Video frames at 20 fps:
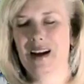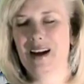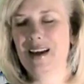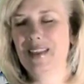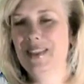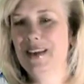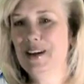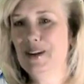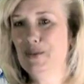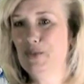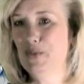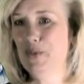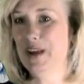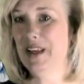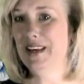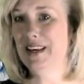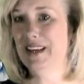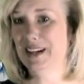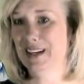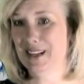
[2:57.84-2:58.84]
I think
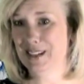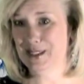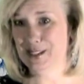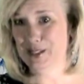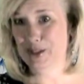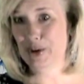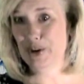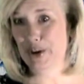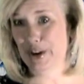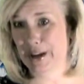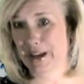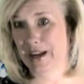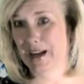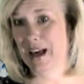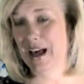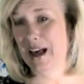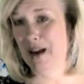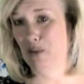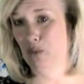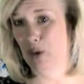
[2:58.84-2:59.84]
when considering
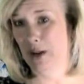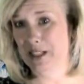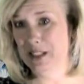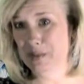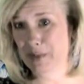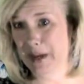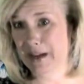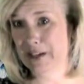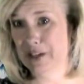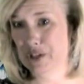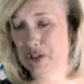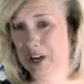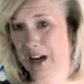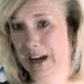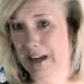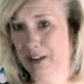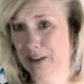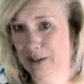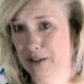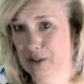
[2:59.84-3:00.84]
a Once Upon a
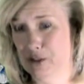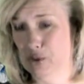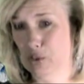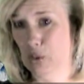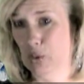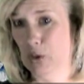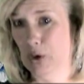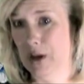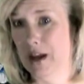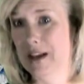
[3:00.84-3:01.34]
Child store,